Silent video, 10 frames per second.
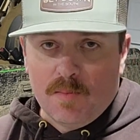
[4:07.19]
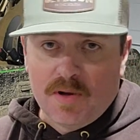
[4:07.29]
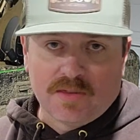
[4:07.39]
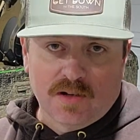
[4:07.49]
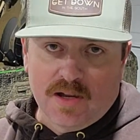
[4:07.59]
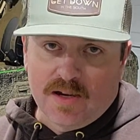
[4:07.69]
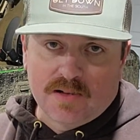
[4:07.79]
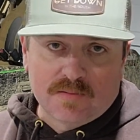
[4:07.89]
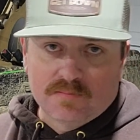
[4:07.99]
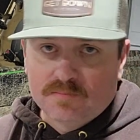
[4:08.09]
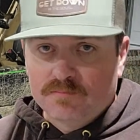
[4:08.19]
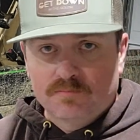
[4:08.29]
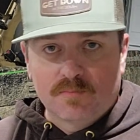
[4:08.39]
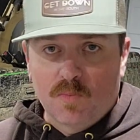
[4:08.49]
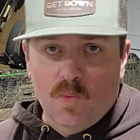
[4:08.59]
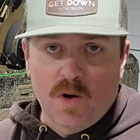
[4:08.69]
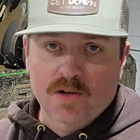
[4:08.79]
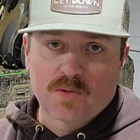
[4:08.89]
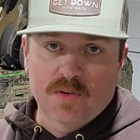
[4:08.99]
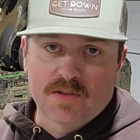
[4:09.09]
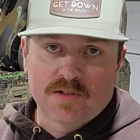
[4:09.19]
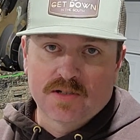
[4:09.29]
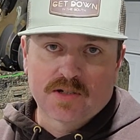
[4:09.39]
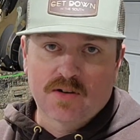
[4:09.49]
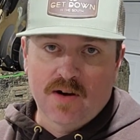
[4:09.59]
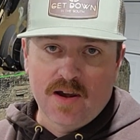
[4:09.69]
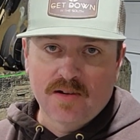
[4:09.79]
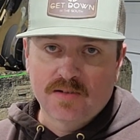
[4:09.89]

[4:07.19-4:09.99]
but the link works with it just great.